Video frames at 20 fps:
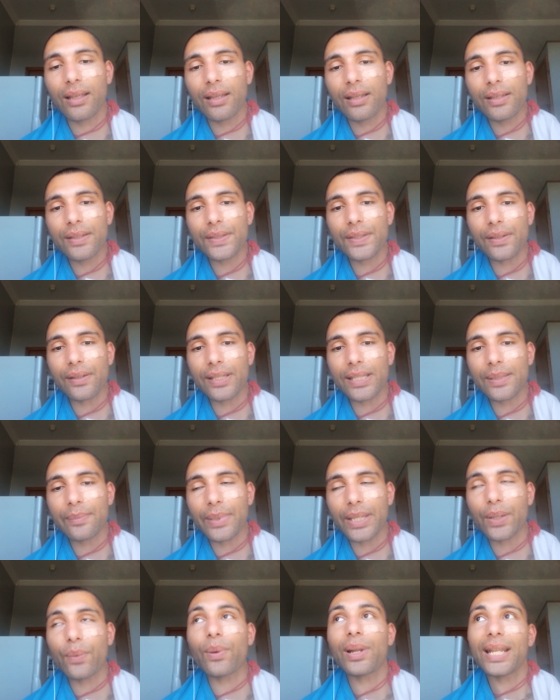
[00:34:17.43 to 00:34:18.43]
so to
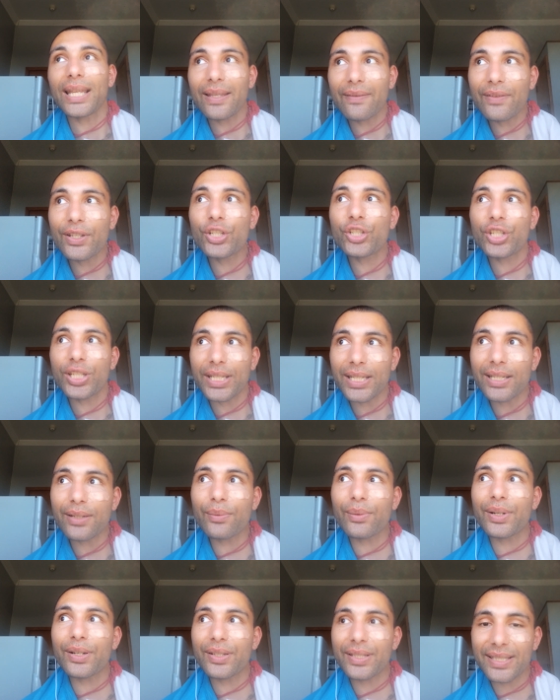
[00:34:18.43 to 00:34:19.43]
speak, whatever chair
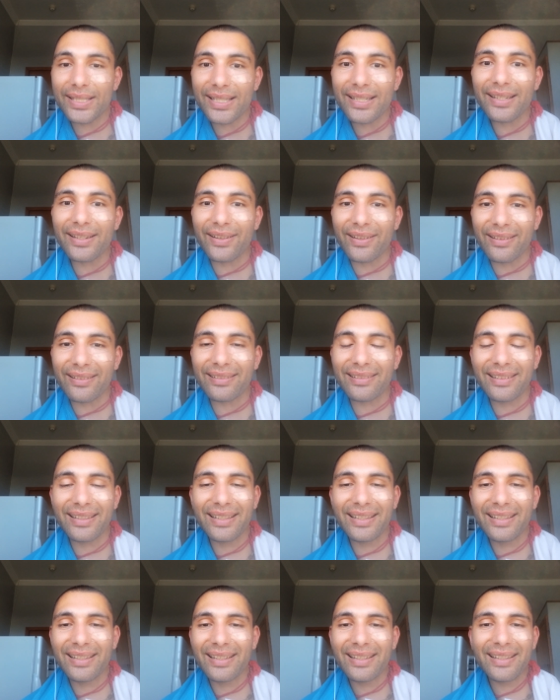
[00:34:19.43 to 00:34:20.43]
we're sitting on,
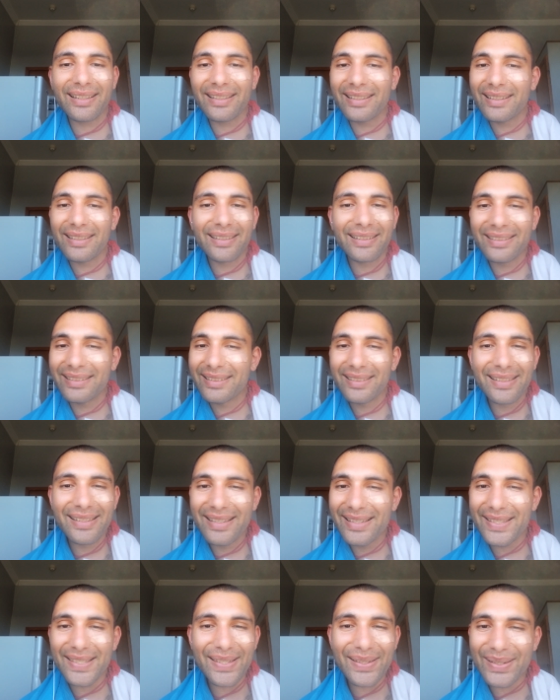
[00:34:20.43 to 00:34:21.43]

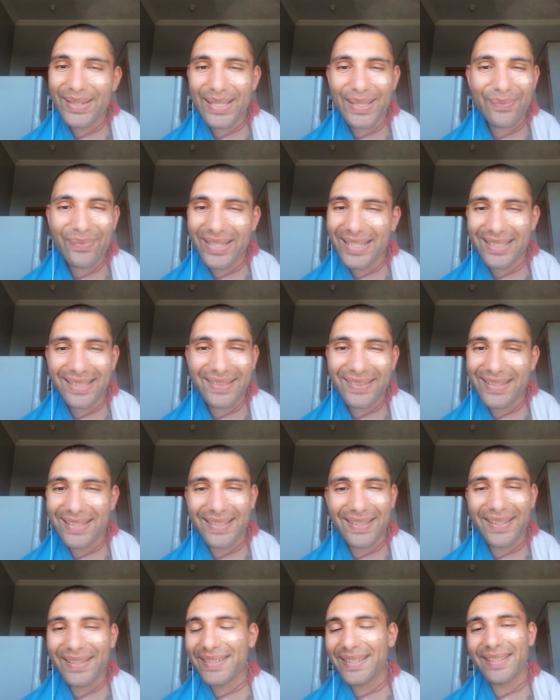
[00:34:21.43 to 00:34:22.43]
so to speak, to
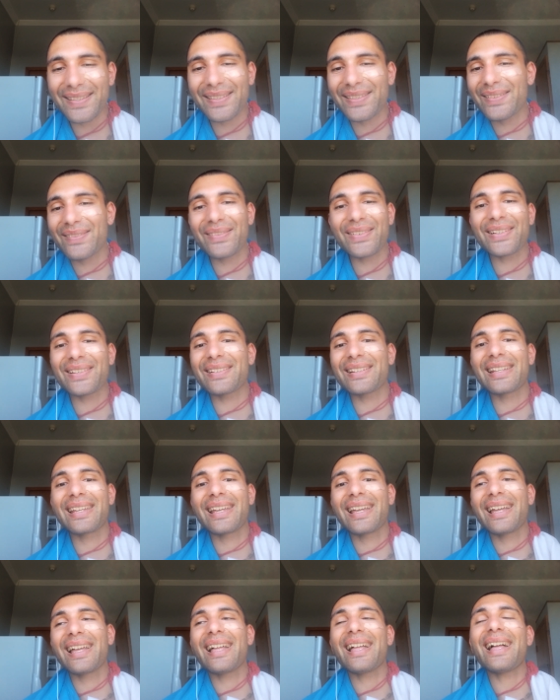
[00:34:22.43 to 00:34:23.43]
ourselves in the world,
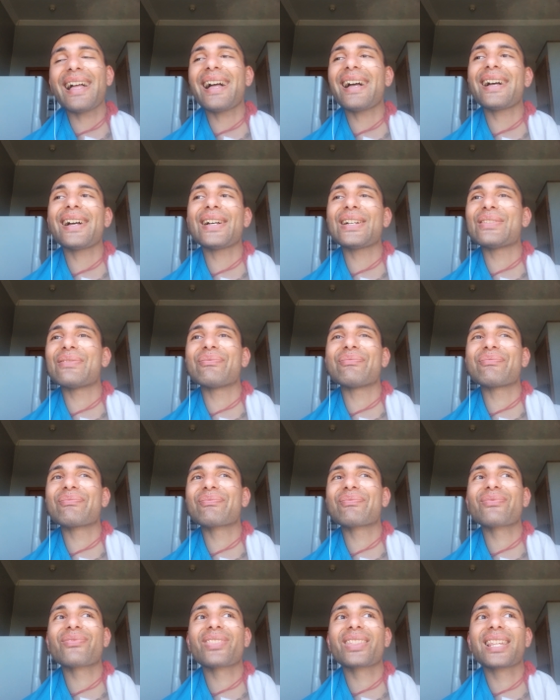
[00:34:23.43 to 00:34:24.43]

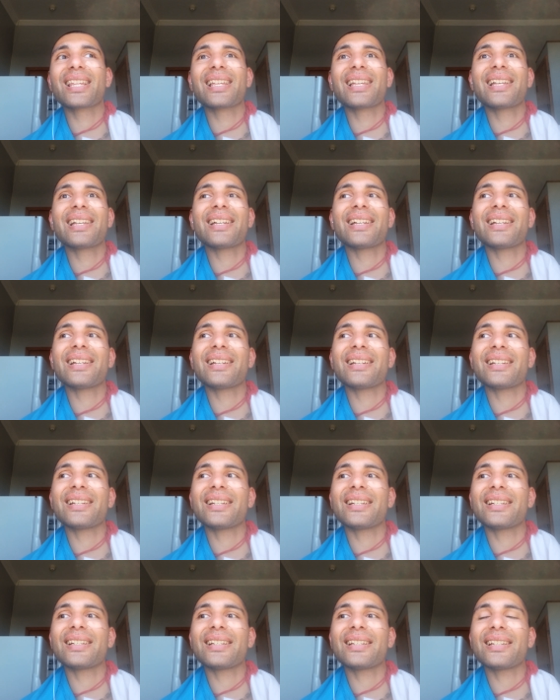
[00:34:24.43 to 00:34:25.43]
um,
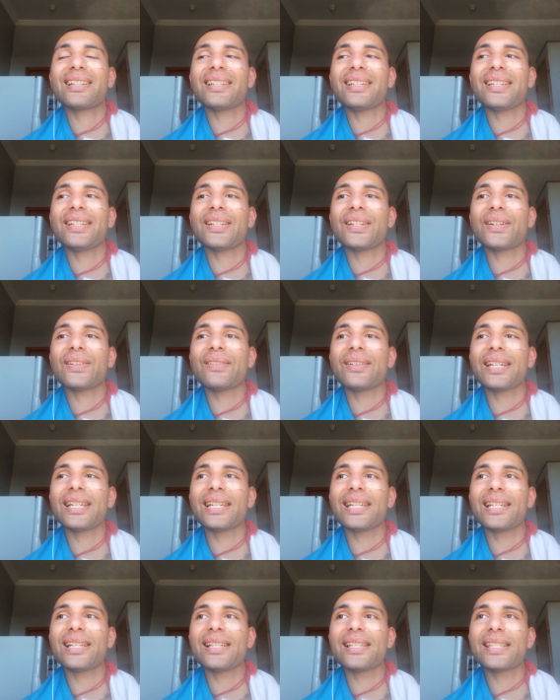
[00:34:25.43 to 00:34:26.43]
you know,
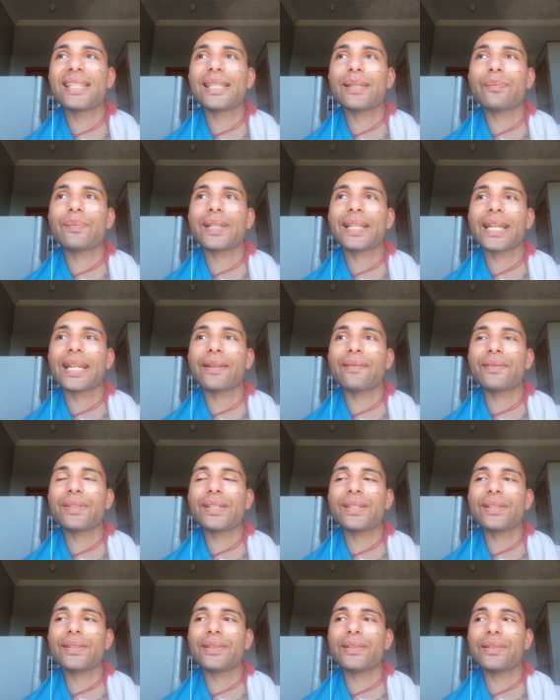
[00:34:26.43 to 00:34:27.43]
we simply have to
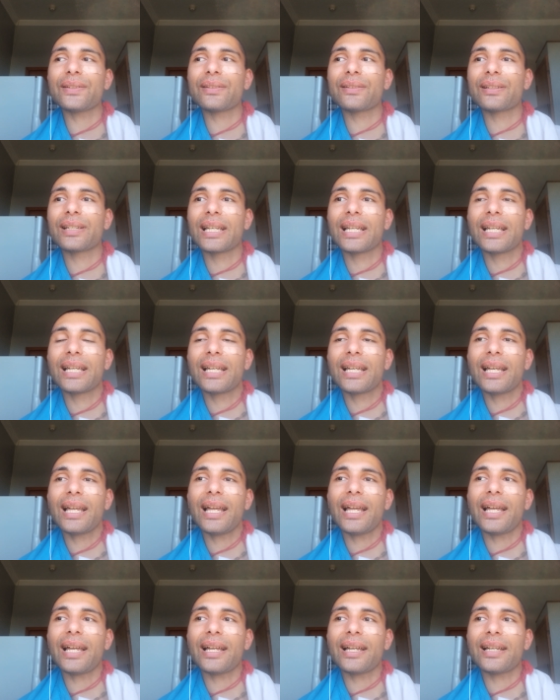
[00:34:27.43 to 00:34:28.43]

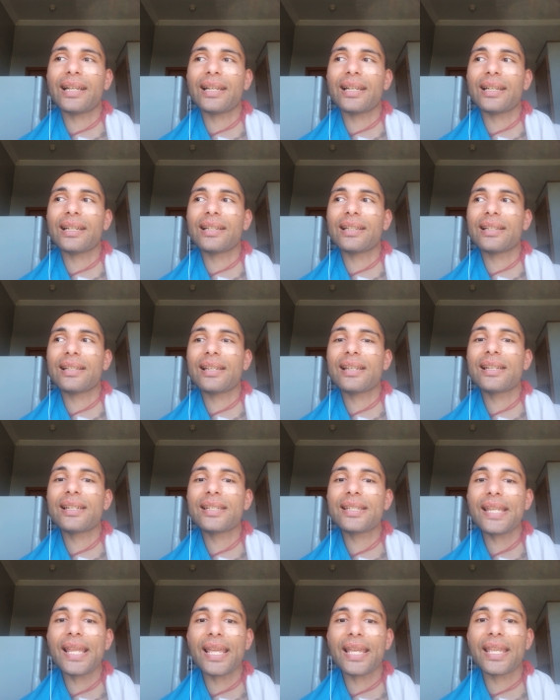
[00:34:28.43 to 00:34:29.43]
uh,
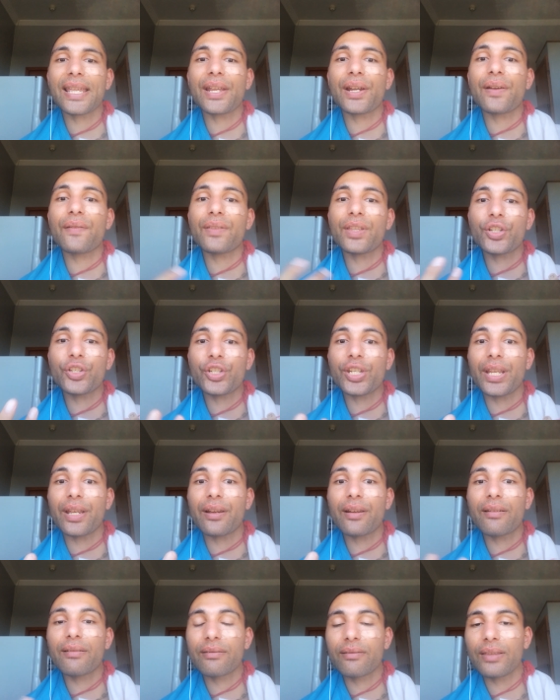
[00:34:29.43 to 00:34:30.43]
take care of the
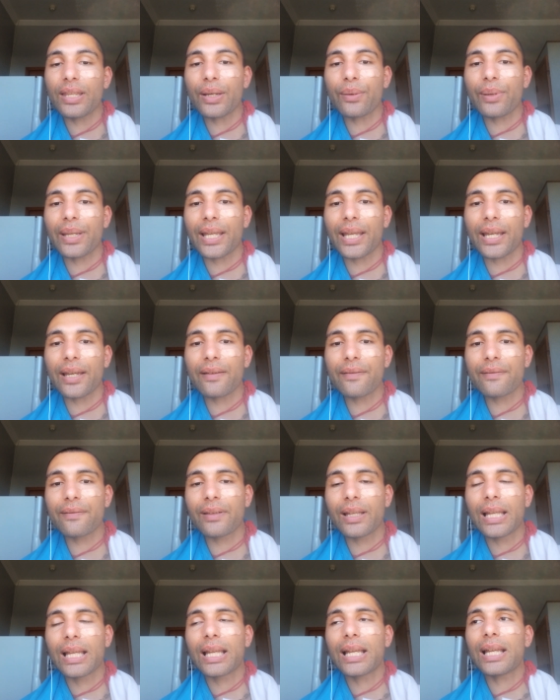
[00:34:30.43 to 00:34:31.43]
chair that we have
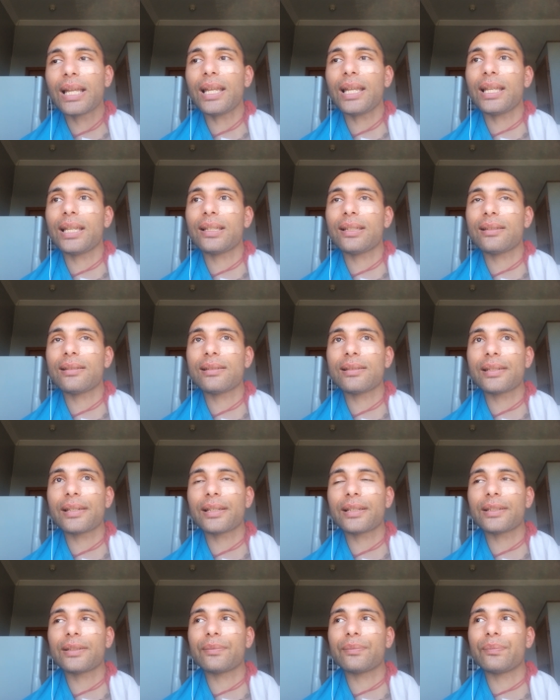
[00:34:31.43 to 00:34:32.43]
and
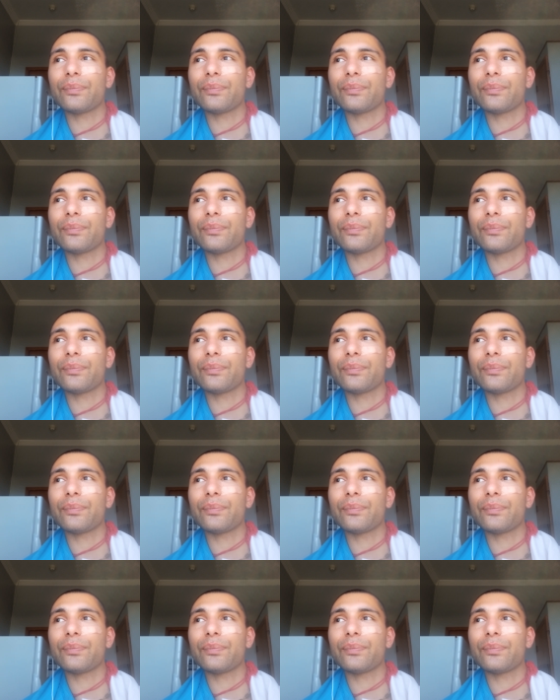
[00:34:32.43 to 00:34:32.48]
um,